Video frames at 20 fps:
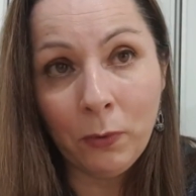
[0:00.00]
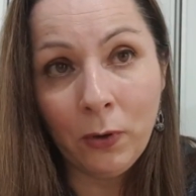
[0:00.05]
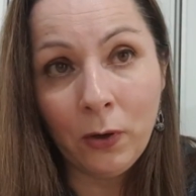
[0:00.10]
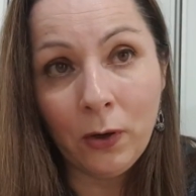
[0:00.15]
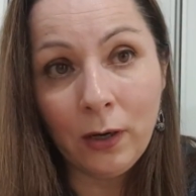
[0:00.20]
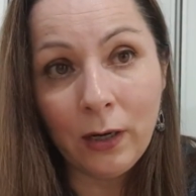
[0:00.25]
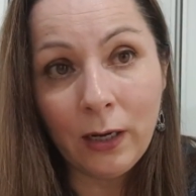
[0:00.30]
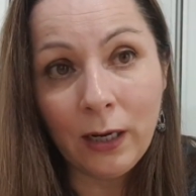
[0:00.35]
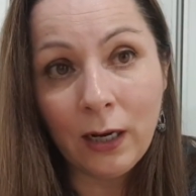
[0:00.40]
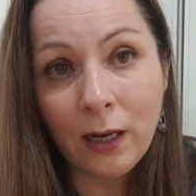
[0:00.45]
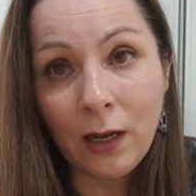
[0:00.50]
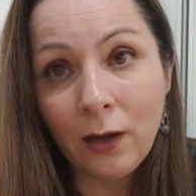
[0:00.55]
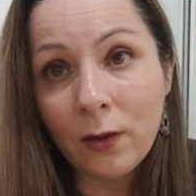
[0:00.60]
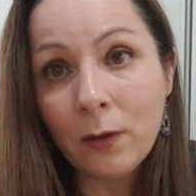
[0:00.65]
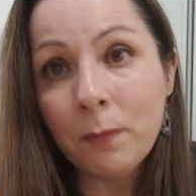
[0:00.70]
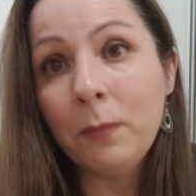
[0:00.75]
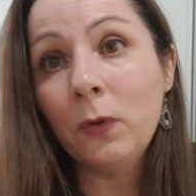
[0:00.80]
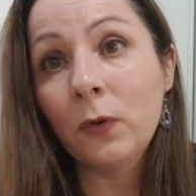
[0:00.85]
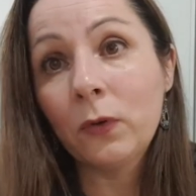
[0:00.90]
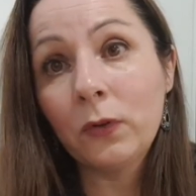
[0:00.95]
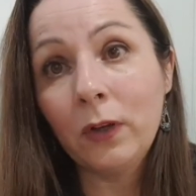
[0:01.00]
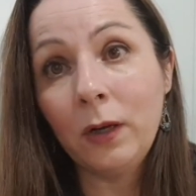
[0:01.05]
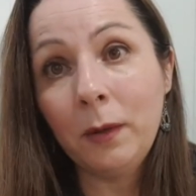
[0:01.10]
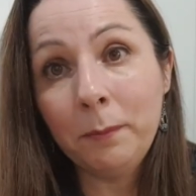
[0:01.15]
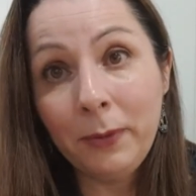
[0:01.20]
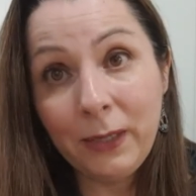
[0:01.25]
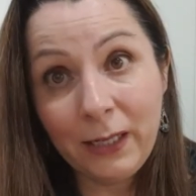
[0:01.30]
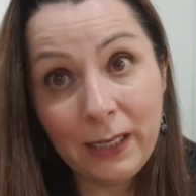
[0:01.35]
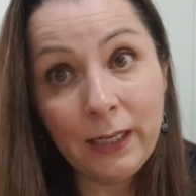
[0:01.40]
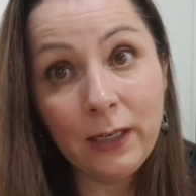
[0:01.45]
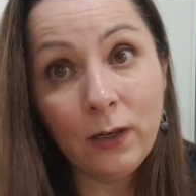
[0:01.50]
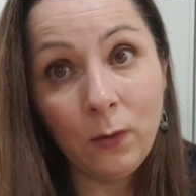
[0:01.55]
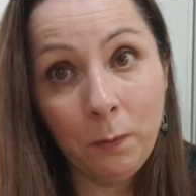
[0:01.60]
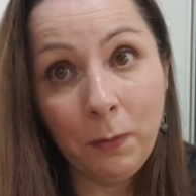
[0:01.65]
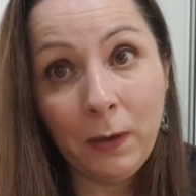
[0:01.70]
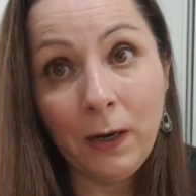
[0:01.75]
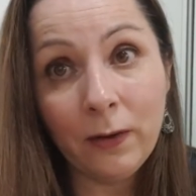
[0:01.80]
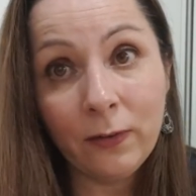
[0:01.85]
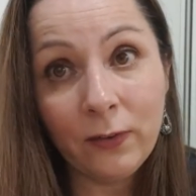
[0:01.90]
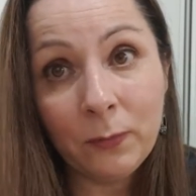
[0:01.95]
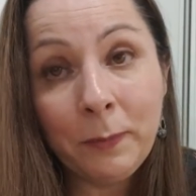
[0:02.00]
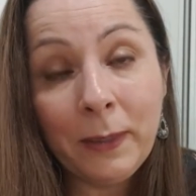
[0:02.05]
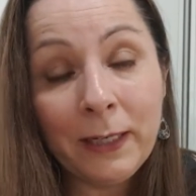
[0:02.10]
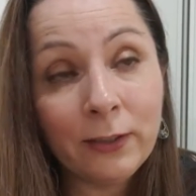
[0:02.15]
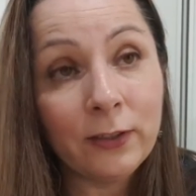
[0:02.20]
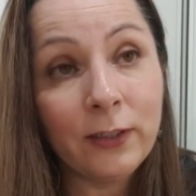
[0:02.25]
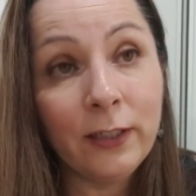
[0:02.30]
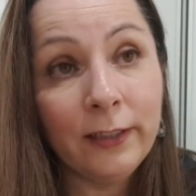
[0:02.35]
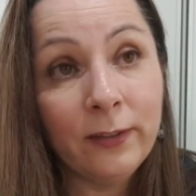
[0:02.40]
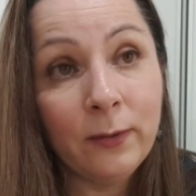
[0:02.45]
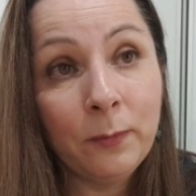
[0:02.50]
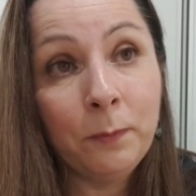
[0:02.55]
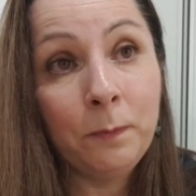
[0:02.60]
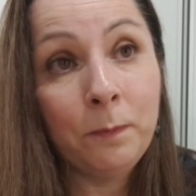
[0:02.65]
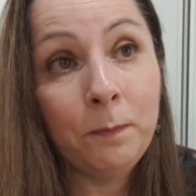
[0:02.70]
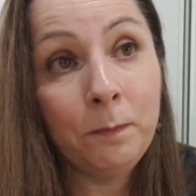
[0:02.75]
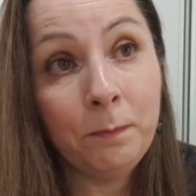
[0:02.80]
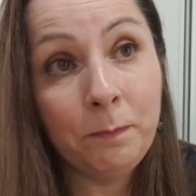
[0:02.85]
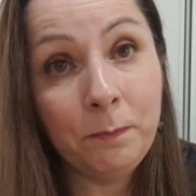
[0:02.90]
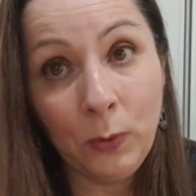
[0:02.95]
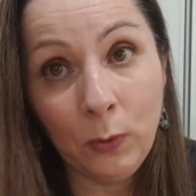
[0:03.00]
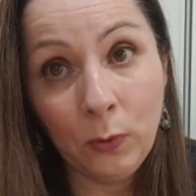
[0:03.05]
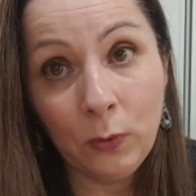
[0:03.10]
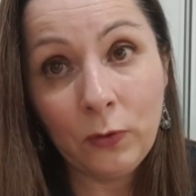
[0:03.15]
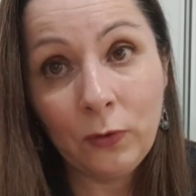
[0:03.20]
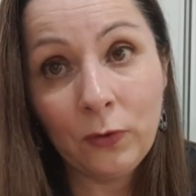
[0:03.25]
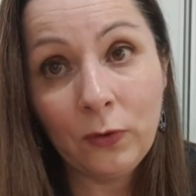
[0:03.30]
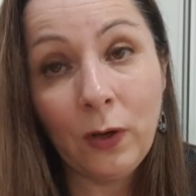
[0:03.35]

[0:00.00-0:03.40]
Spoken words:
but a lot of the books that I'm picking up are specialist books.